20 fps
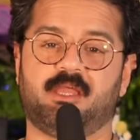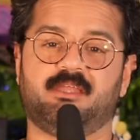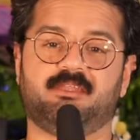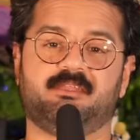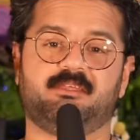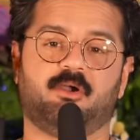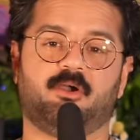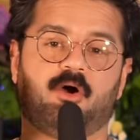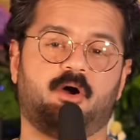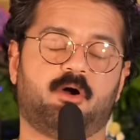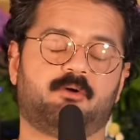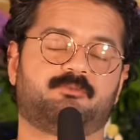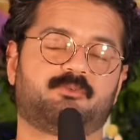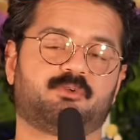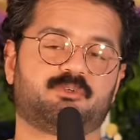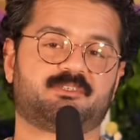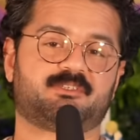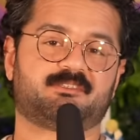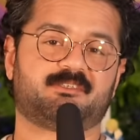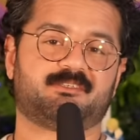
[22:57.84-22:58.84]
And he
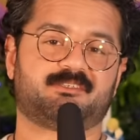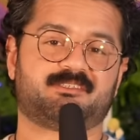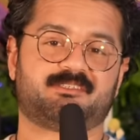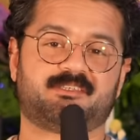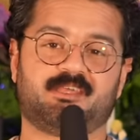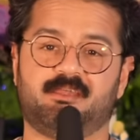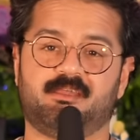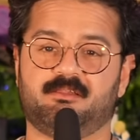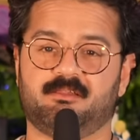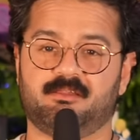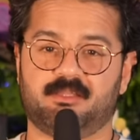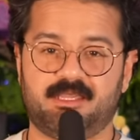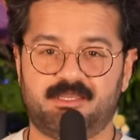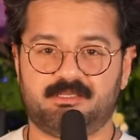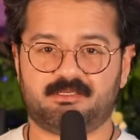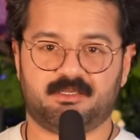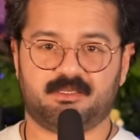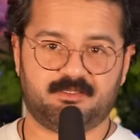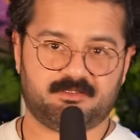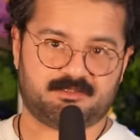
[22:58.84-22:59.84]
offers to stay
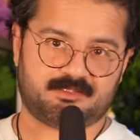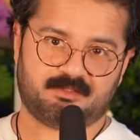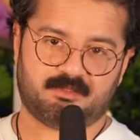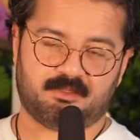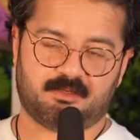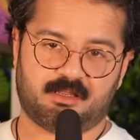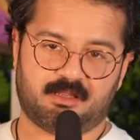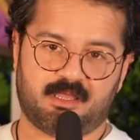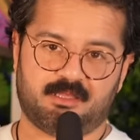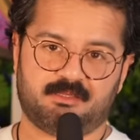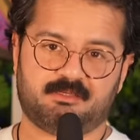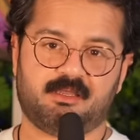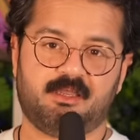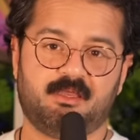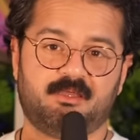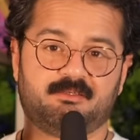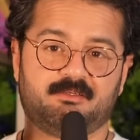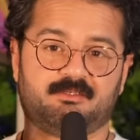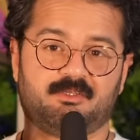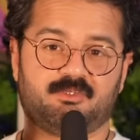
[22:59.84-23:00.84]
late into the night
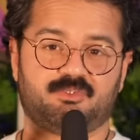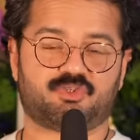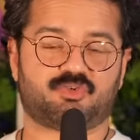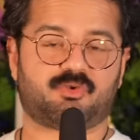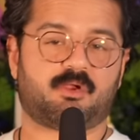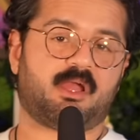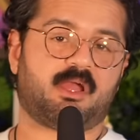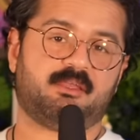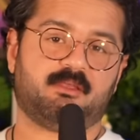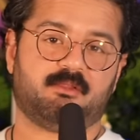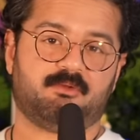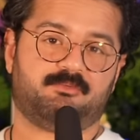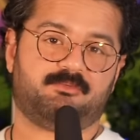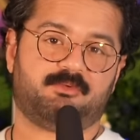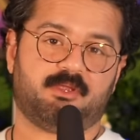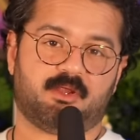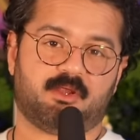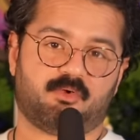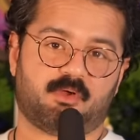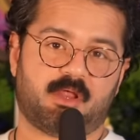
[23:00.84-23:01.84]
to try and
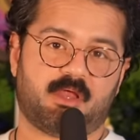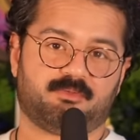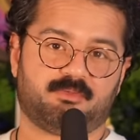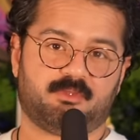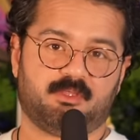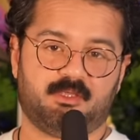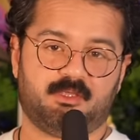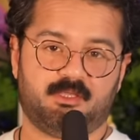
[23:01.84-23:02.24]
figure out the